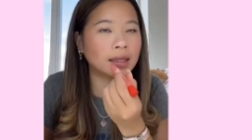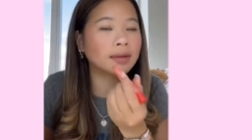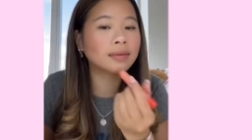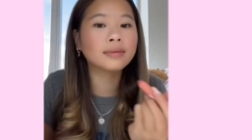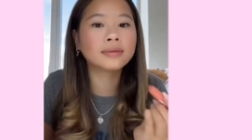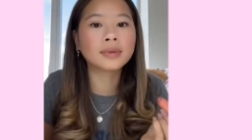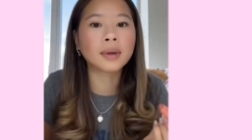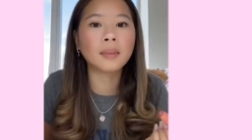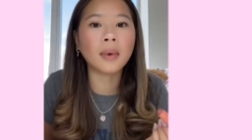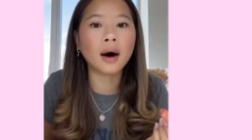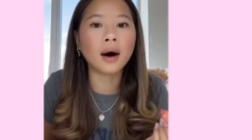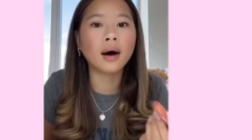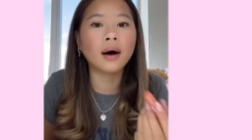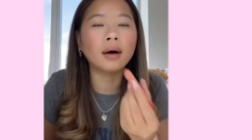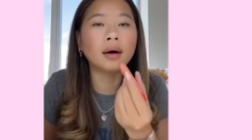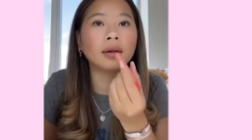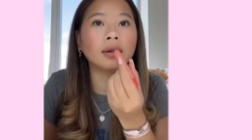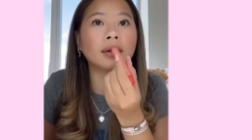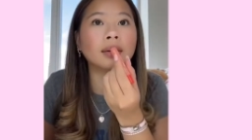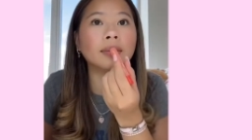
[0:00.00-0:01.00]
from
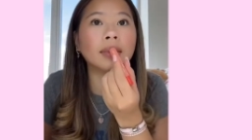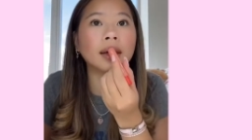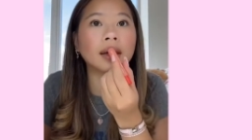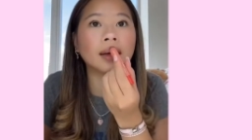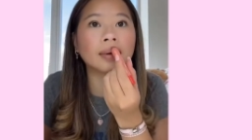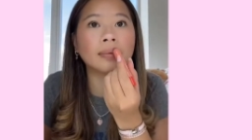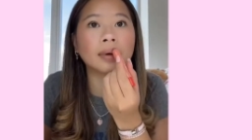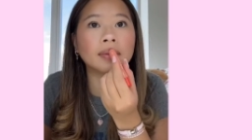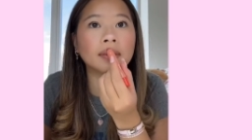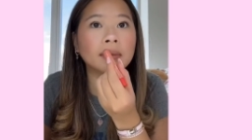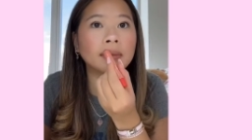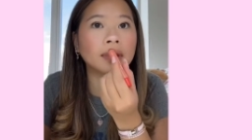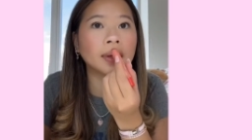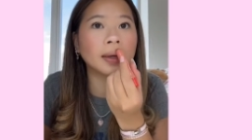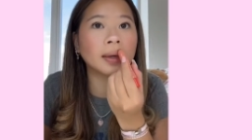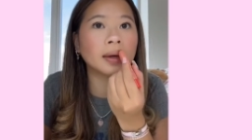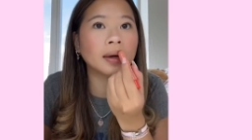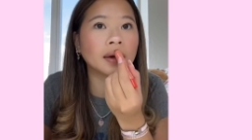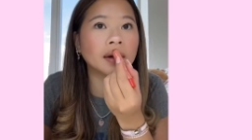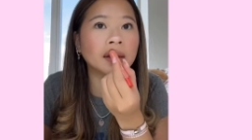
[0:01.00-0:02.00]
all the makeup I've been putting
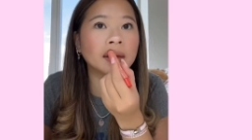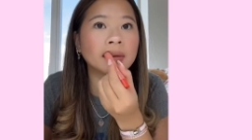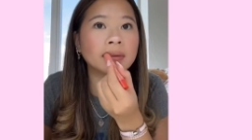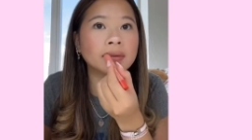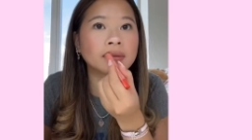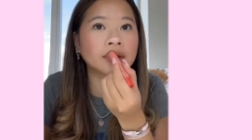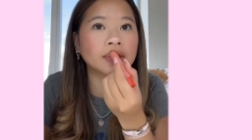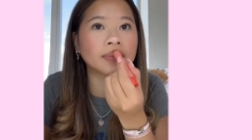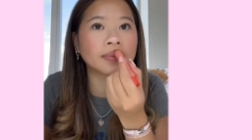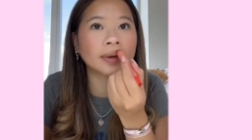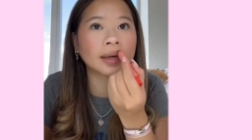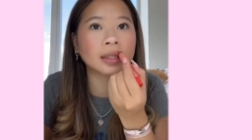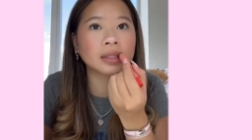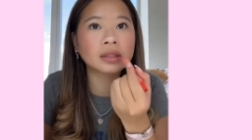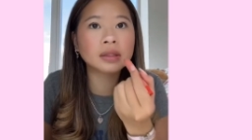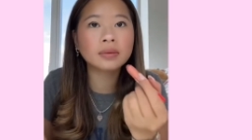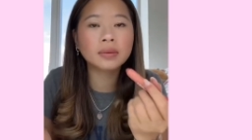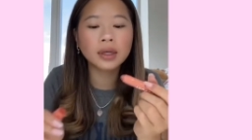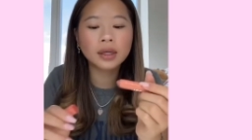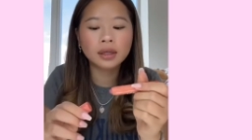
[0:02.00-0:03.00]
on for Fashion
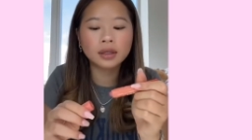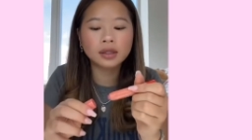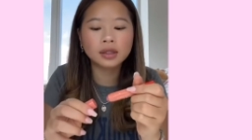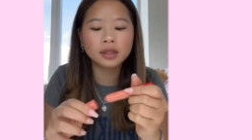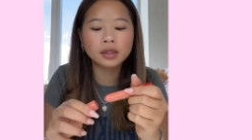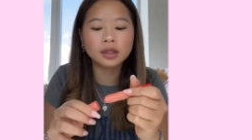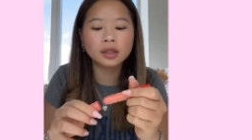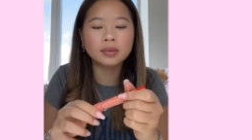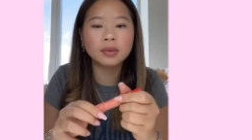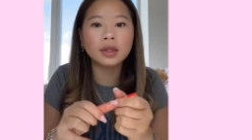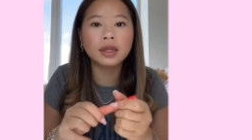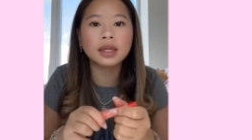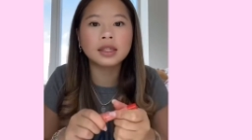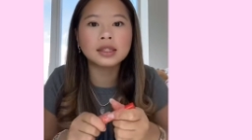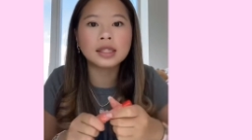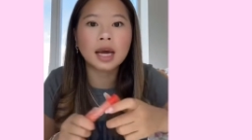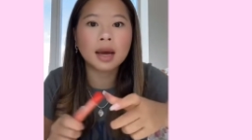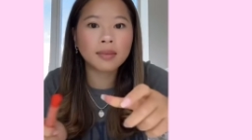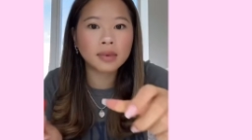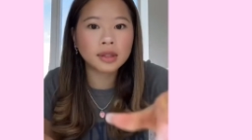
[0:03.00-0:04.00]
Week, it's just been like
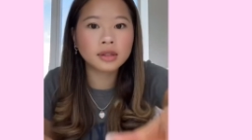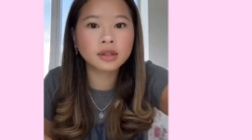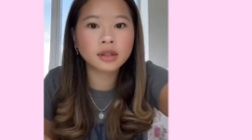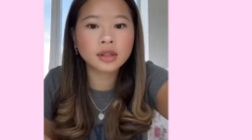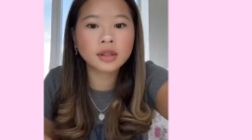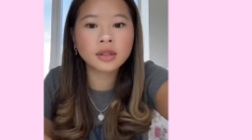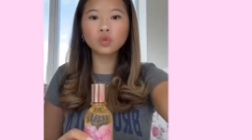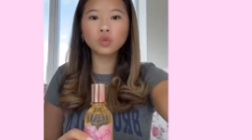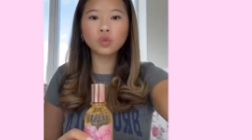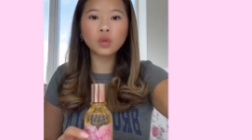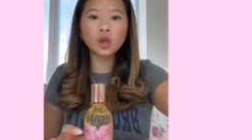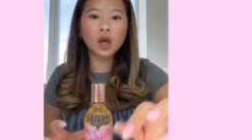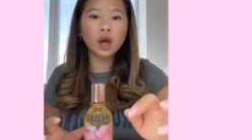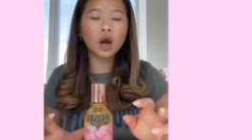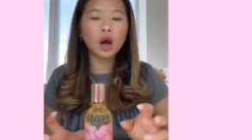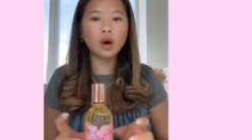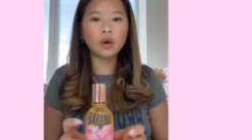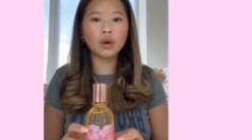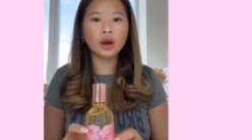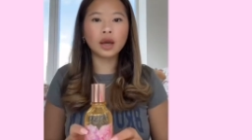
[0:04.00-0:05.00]
damaged.
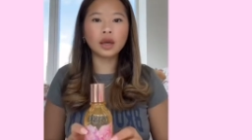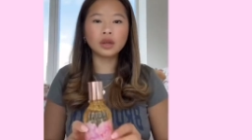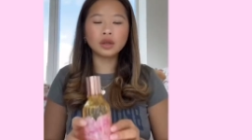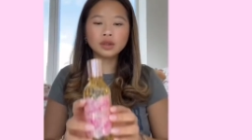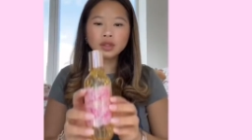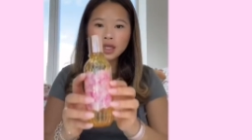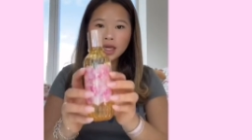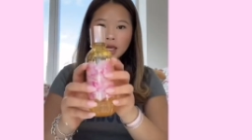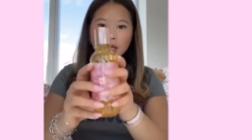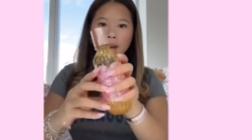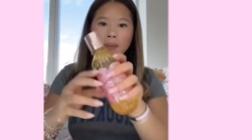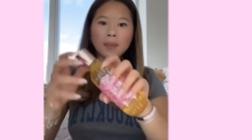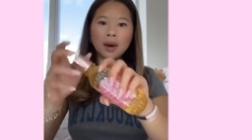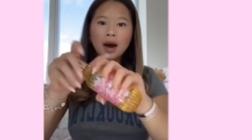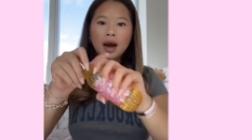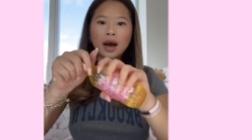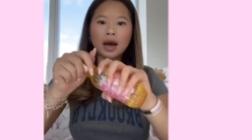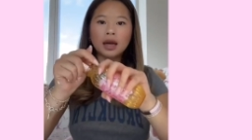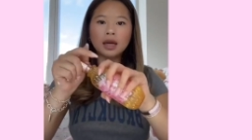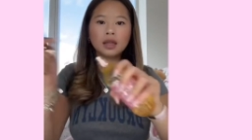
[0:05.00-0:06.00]
Okay, using
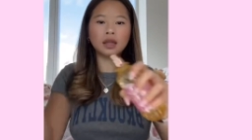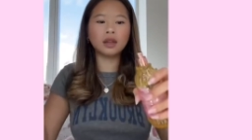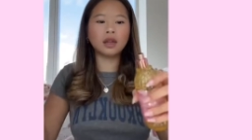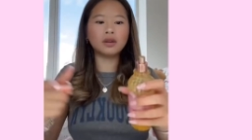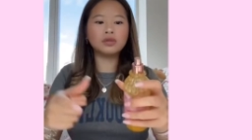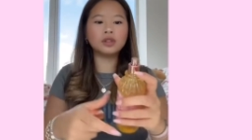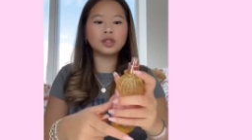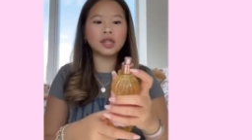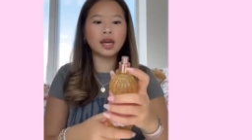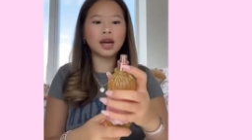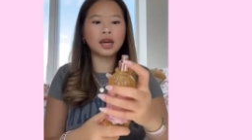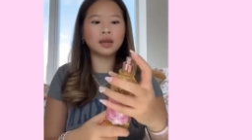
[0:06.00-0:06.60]
my Love Shack